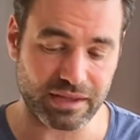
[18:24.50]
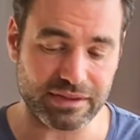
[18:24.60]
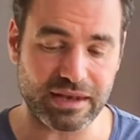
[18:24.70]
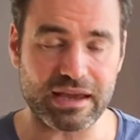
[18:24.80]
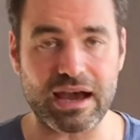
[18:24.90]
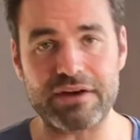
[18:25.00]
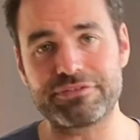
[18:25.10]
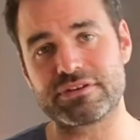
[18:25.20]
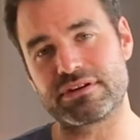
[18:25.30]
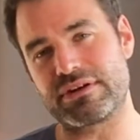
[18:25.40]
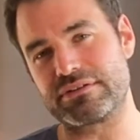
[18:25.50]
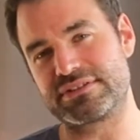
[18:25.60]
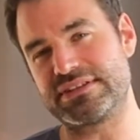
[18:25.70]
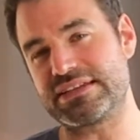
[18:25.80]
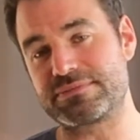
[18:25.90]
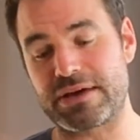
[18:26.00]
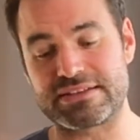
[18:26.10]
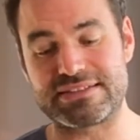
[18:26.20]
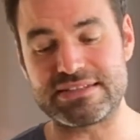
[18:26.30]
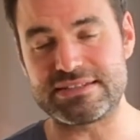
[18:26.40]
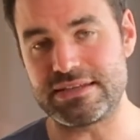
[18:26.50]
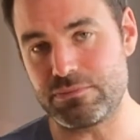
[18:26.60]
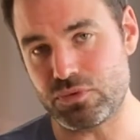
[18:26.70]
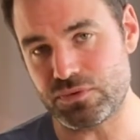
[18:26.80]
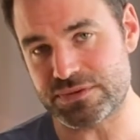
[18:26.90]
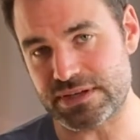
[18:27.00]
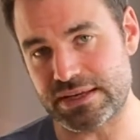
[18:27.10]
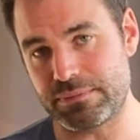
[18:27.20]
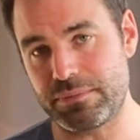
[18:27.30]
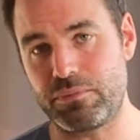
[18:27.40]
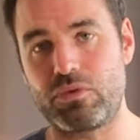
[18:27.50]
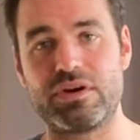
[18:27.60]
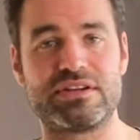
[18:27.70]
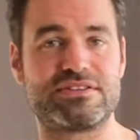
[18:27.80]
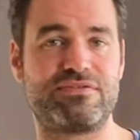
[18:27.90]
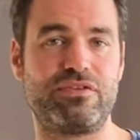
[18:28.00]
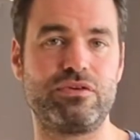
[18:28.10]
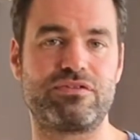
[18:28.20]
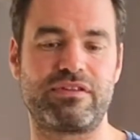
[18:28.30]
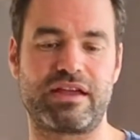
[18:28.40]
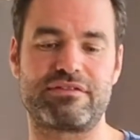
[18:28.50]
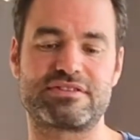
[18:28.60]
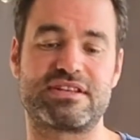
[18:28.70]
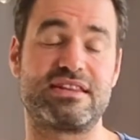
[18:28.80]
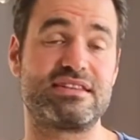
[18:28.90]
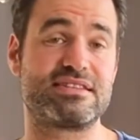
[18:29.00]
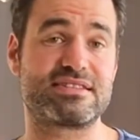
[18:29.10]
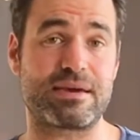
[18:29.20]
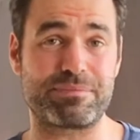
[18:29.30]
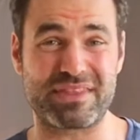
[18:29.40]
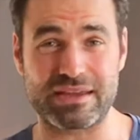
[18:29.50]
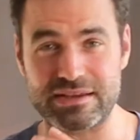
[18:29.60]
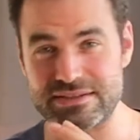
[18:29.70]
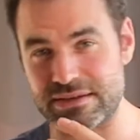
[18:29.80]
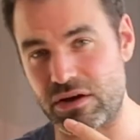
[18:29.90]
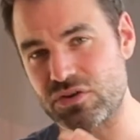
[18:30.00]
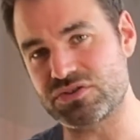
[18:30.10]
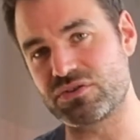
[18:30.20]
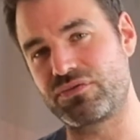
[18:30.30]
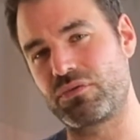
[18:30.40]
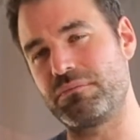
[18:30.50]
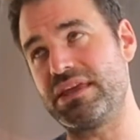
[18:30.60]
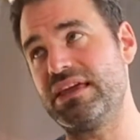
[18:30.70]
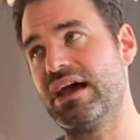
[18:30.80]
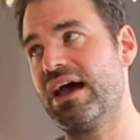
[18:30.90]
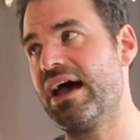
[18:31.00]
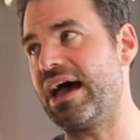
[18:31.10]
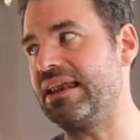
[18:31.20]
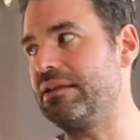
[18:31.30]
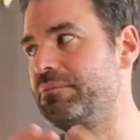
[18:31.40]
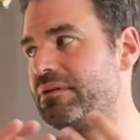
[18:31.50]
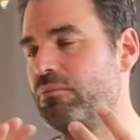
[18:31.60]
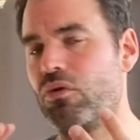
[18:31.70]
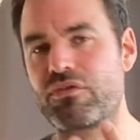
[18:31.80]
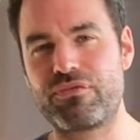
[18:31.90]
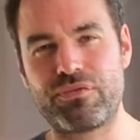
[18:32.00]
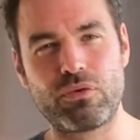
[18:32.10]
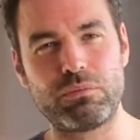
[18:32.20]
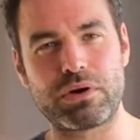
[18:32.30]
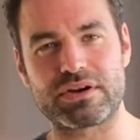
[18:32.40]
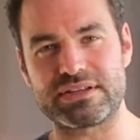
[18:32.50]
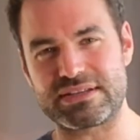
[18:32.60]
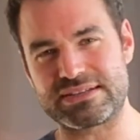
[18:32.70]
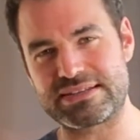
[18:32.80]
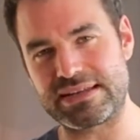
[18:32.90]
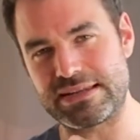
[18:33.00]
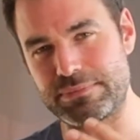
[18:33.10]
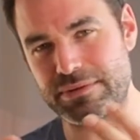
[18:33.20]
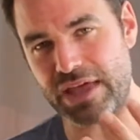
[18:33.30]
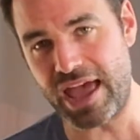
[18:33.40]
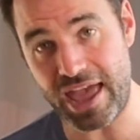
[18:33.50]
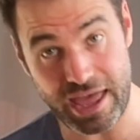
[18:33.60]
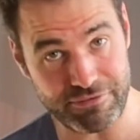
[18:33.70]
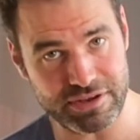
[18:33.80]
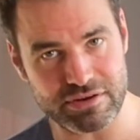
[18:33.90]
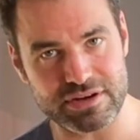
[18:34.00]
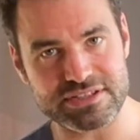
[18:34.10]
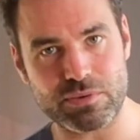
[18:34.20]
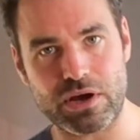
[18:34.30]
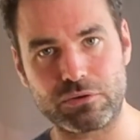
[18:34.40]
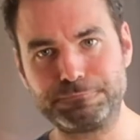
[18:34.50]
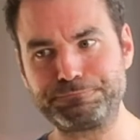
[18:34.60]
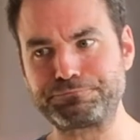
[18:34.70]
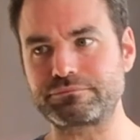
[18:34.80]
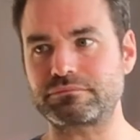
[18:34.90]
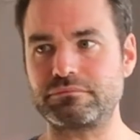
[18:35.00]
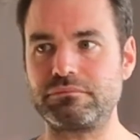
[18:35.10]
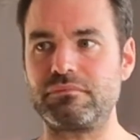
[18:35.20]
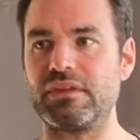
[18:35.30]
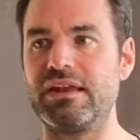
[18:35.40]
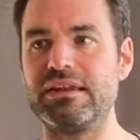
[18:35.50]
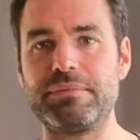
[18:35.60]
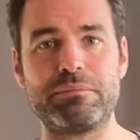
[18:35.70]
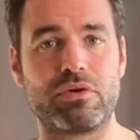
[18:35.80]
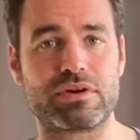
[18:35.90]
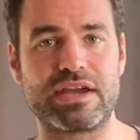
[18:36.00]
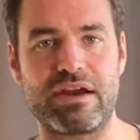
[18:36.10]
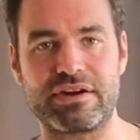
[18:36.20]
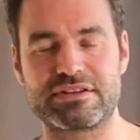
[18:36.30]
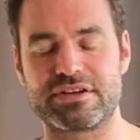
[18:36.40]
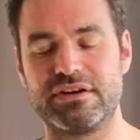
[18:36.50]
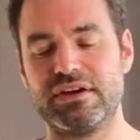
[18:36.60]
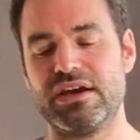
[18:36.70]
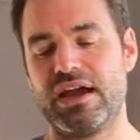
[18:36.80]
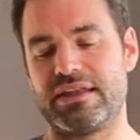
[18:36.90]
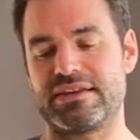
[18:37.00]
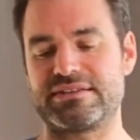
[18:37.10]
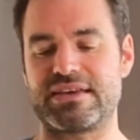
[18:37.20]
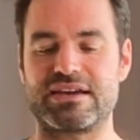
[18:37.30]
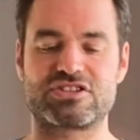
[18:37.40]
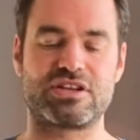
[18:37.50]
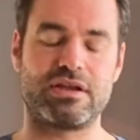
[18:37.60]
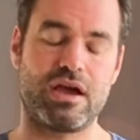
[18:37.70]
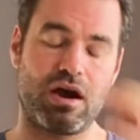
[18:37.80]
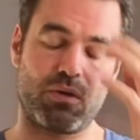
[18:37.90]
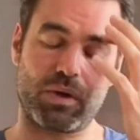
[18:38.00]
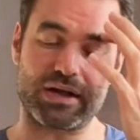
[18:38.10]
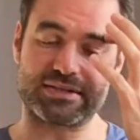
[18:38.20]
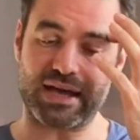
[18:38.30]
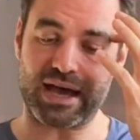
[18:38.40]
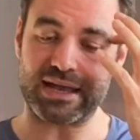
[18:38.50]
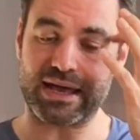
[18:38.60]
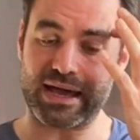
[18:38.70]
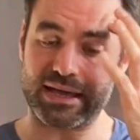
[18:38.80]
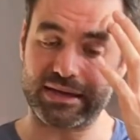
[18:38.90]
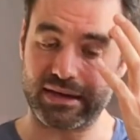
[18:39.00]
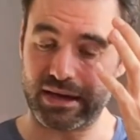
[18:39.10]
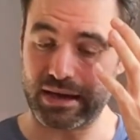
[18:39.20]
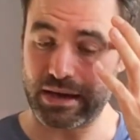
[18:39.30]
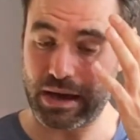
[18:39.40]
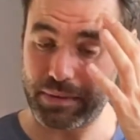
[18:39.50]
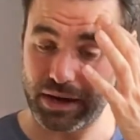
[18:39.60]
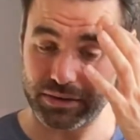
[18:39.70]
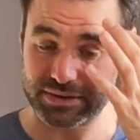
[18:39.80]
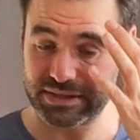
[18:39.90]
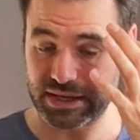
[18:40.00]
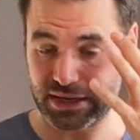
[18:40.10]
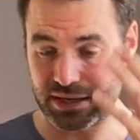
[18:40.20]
then after around 6 months, this tea moves a little bit more in these fruit flavors. And this is something, it's also for me a little bit more full-bodied. It's a little bit heavier as well, a little bit more character. And that's actually what I like about